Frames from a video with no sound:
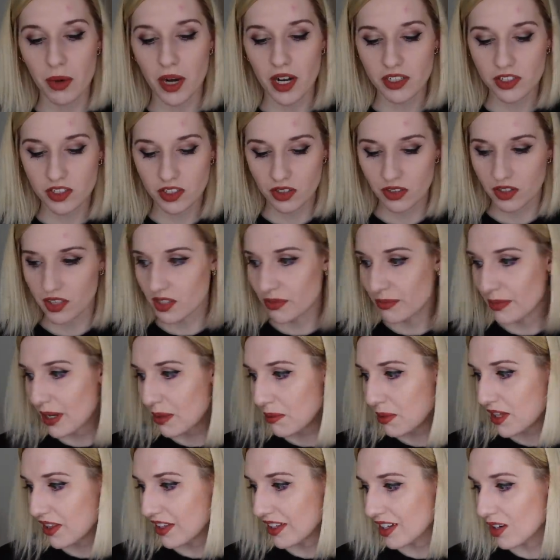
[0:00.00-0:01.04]
box, so this may
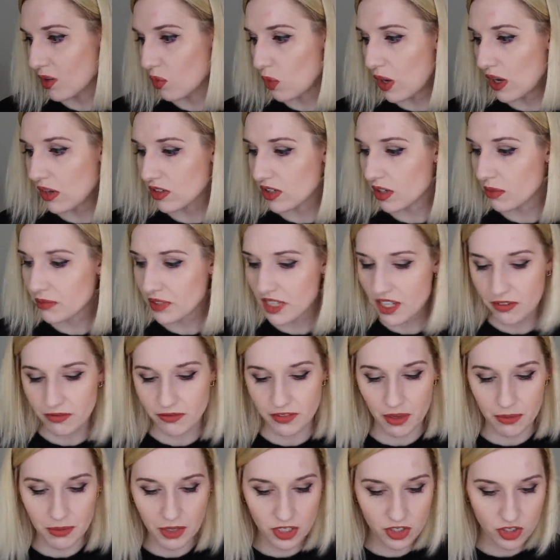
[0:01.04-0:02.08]
be like a welcome
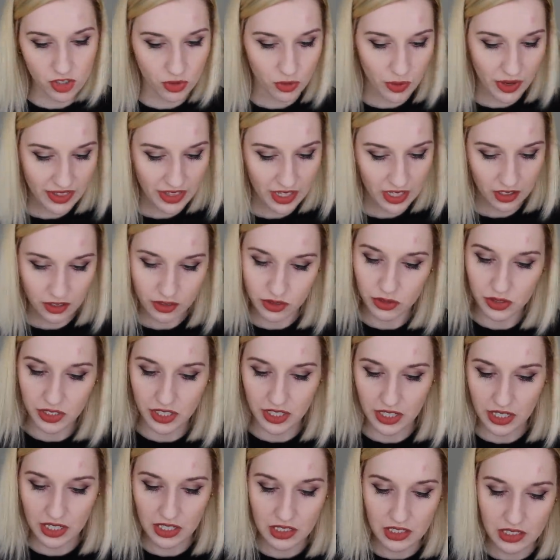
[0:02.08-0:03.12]
gift. I'm not sure why they included
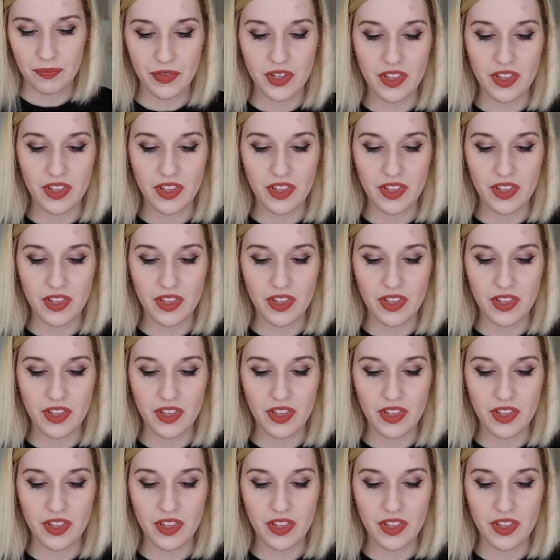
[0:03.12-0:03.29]
it.